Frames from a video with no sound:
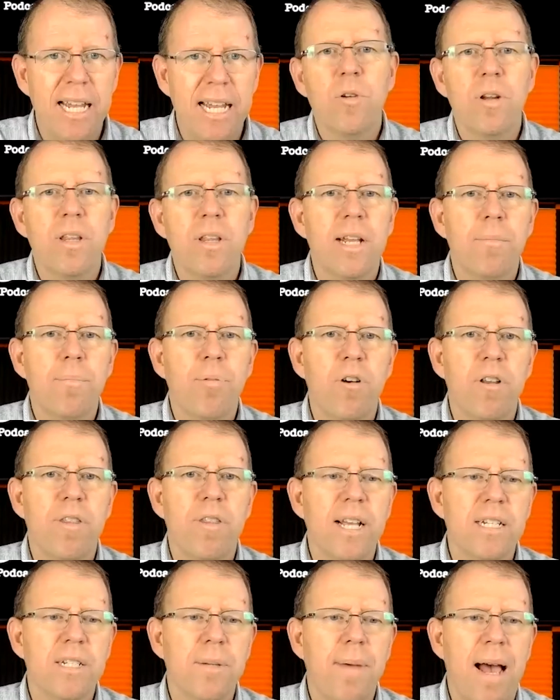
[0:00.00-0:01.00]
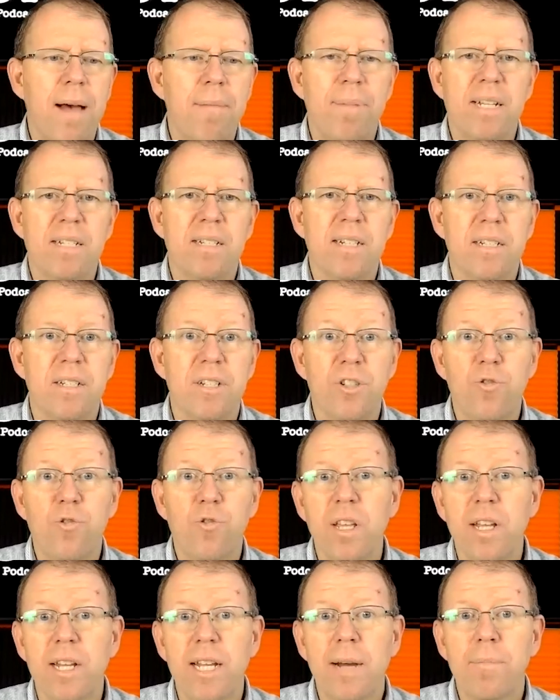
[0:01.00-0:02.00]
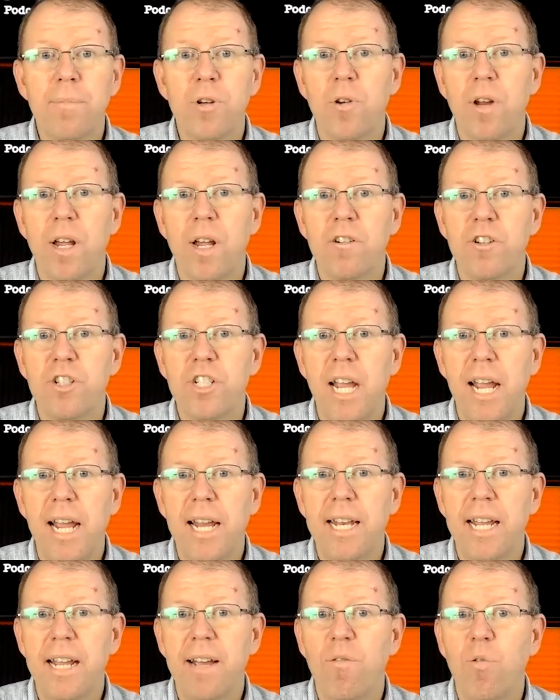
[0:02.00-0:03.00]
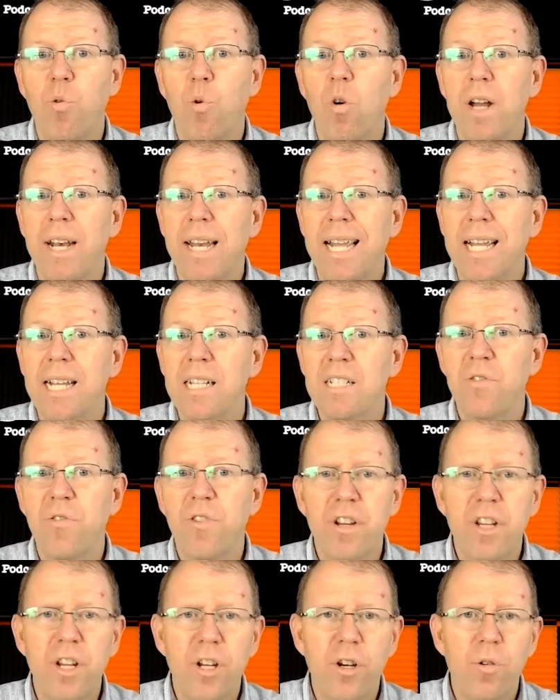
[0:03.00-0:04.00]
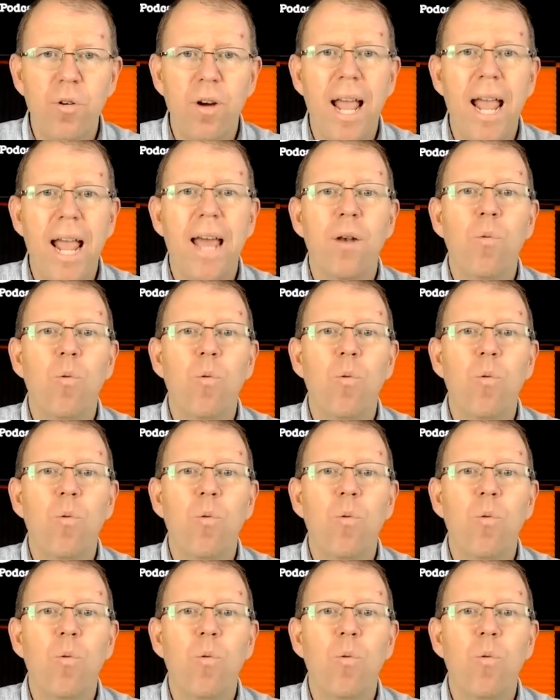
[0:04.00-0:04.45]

one of the important things about business, is really come to an understanding of what is for you and